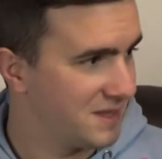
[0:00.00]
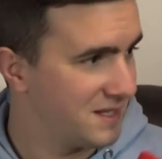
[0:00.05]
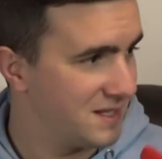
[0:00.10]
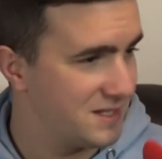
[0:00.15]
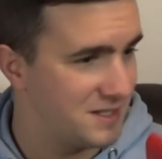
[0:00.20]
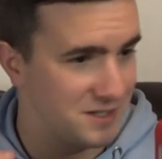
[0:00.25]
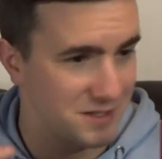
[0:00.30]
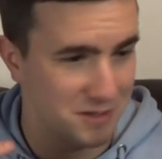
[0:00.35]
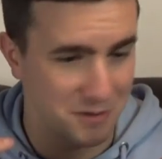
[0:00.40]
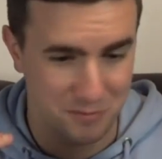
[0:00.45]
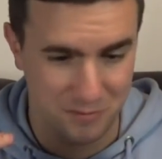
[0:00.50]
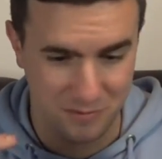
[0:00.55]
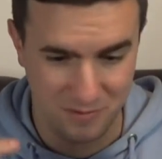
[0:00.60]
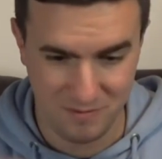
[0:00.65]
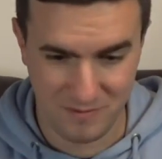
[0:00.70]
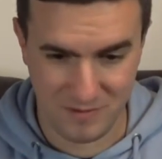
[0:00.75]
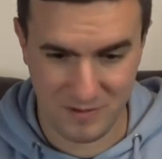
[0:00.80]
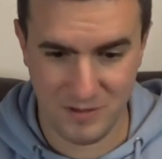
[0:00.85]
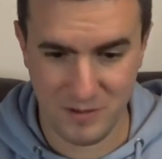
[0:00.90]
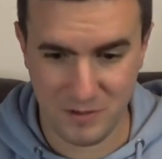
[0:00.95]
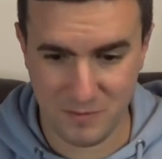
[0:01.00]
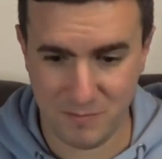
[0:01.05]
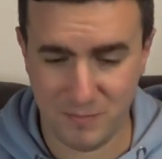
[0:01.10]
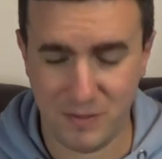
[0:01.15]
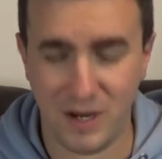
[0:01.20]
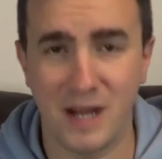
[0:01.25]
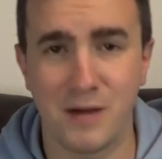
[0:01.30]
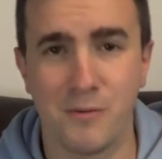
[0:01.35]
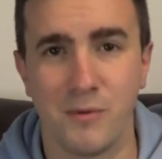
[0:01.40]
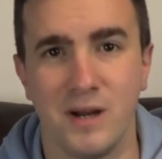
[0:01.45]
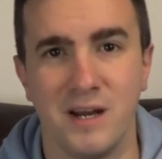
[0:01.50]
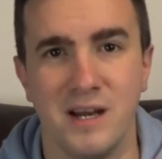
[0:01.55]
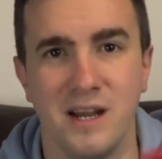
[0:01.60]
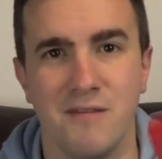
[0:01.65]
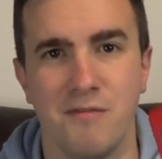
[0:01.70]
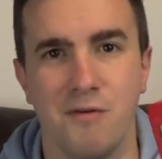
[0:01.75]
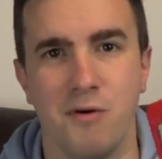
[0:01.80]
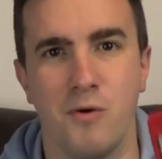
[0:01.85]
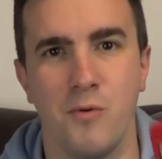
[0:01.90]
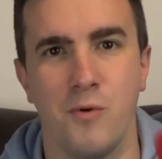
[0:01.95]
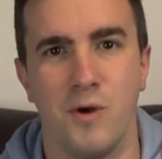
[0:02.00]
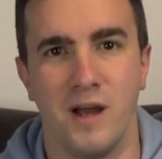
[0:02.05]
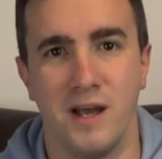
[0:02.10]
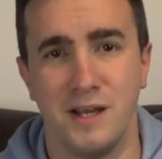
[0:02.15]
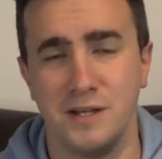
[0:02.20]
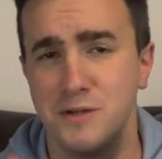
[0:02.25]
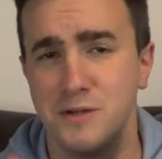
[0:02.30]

you know, you'd play one level and